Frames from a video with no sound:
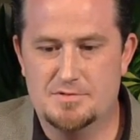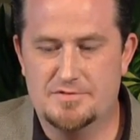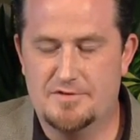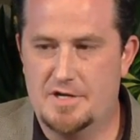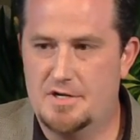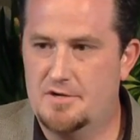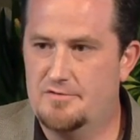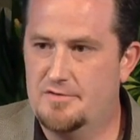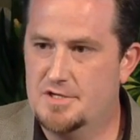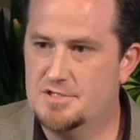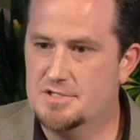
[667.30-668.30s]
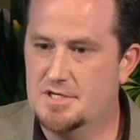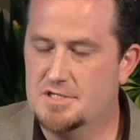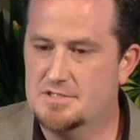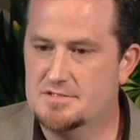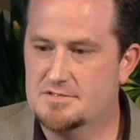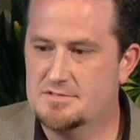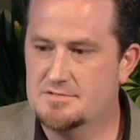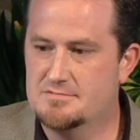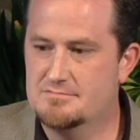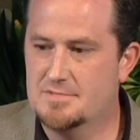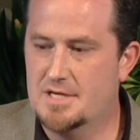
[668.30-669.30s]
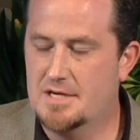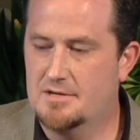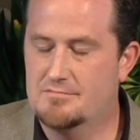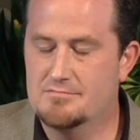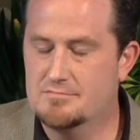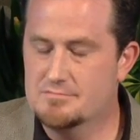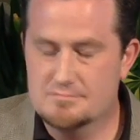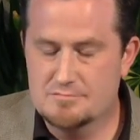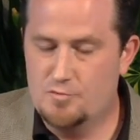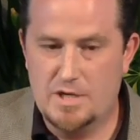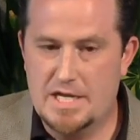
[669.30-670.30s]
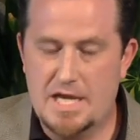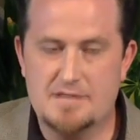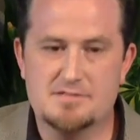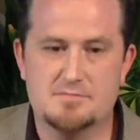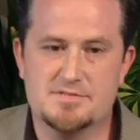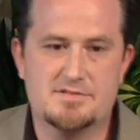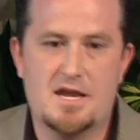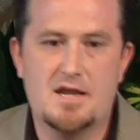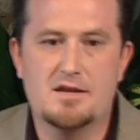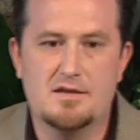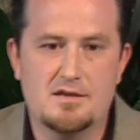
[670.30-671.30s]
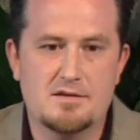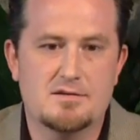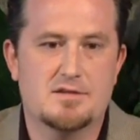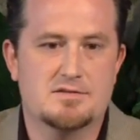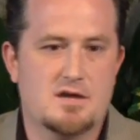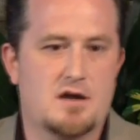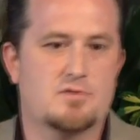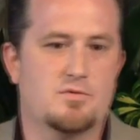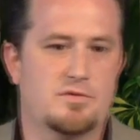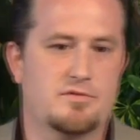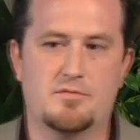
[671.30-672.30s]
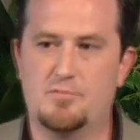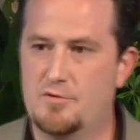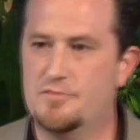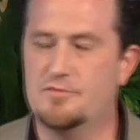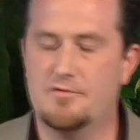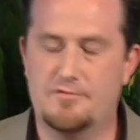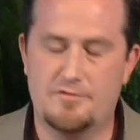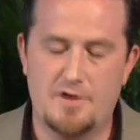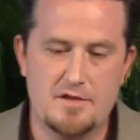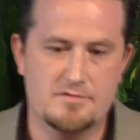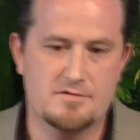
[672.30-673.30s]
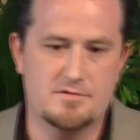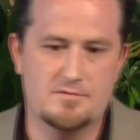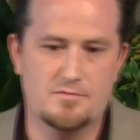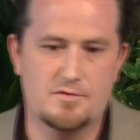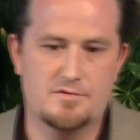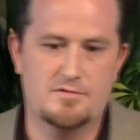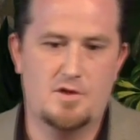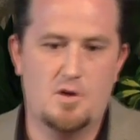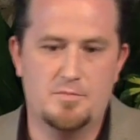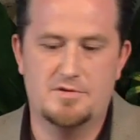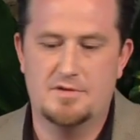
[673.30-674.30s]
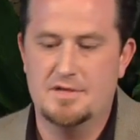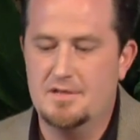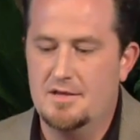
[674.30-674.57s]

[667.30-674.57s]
divine intervention, I regained some sanity and talked with some personal friends, and was helped,